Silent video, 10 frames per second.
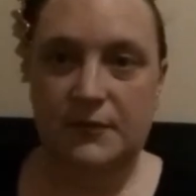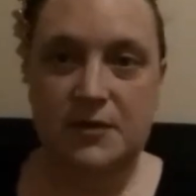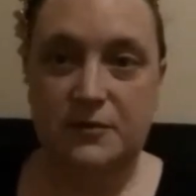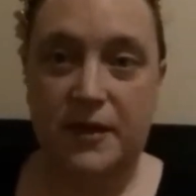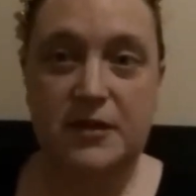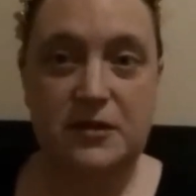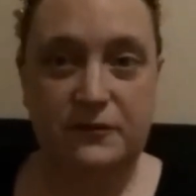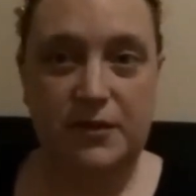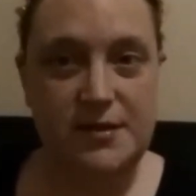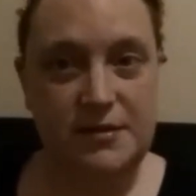So thank you
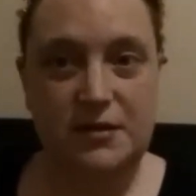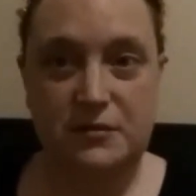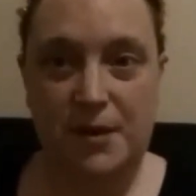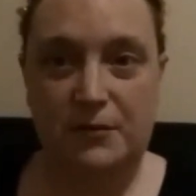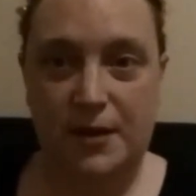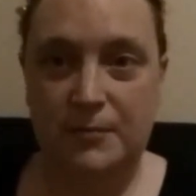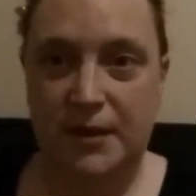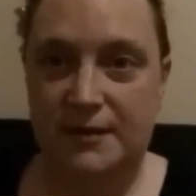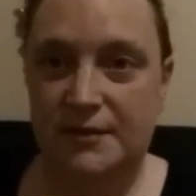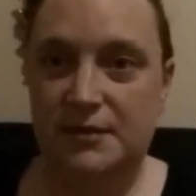for listening to my
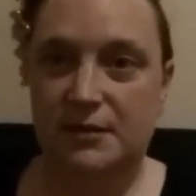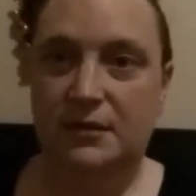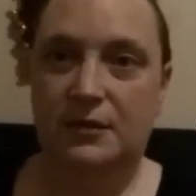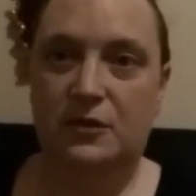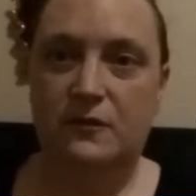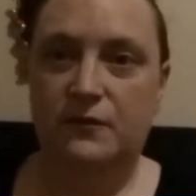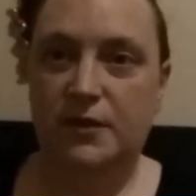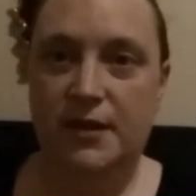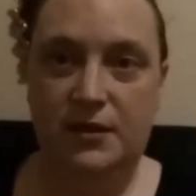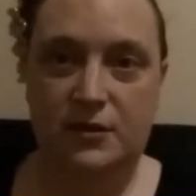ramblings.
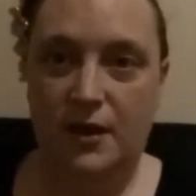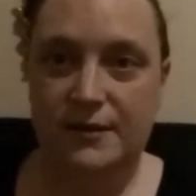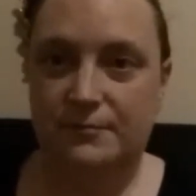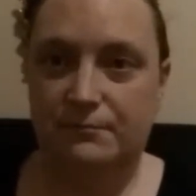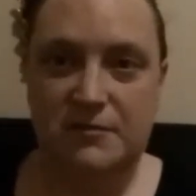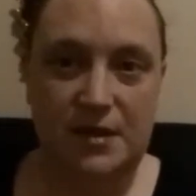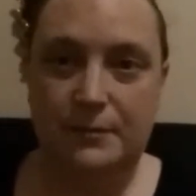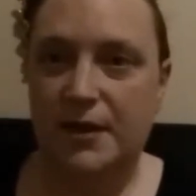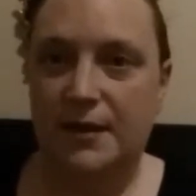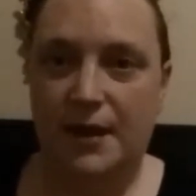Hopefully you got
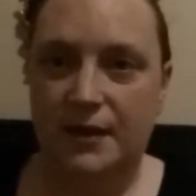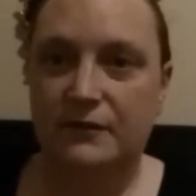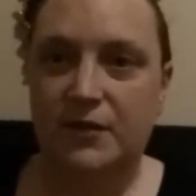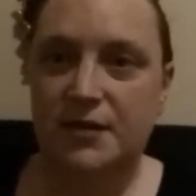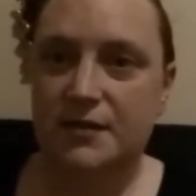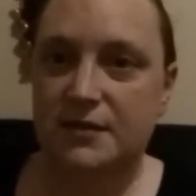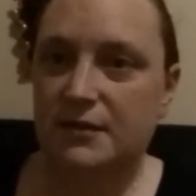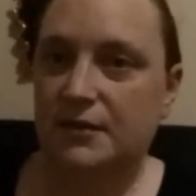something out of it.